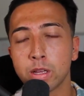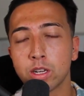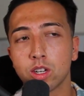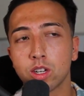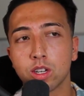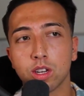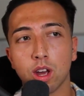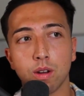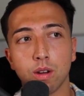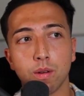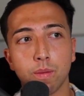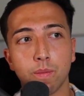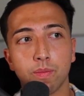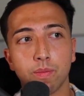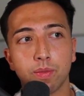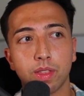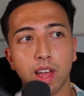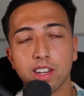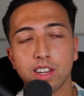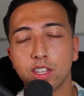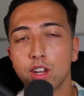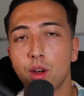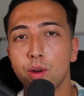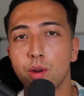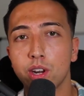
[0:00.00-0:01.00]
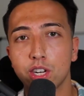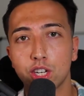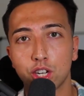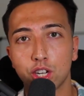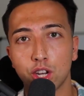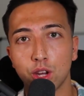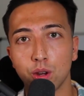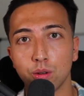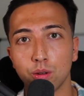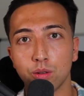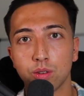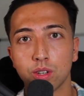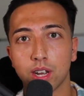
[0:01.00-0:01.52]
so there's no
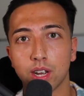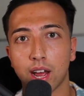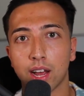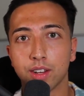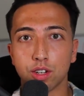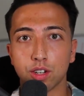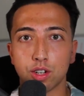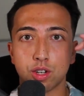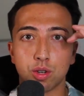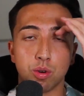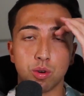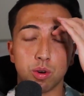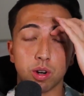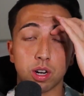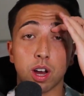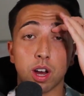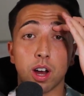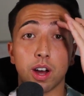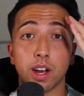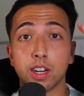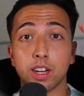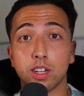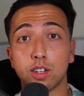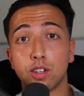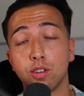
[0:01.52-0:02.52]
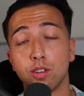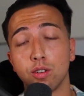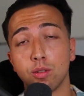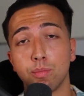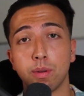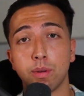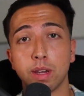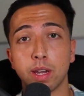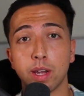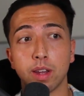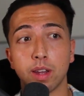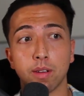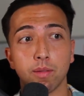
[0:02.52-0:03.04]
excuse as a short guy to
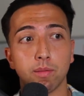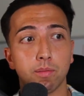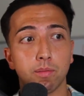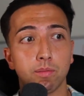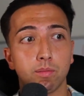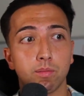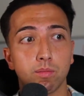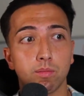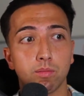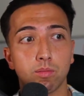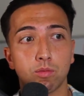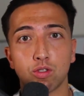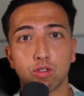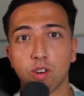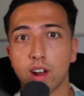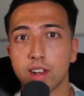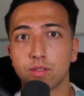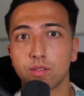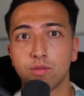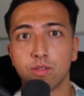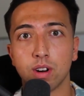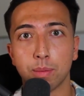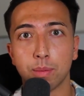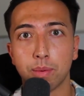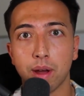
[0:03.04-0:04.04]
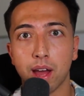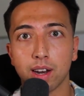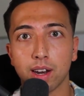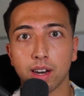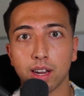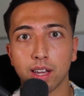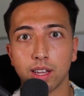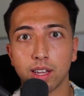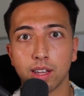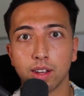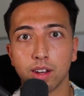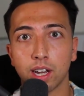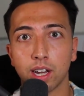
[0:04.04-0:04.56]
be dressed really
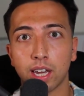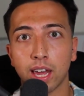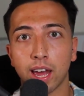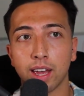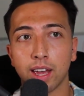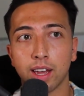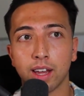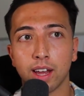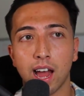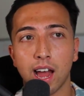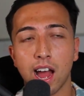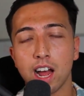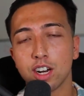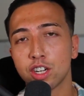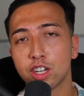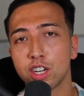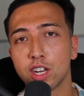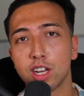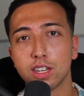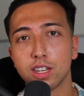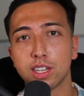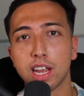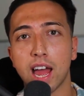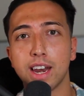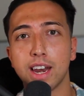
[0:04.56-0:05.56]
badly, okay? Actually, as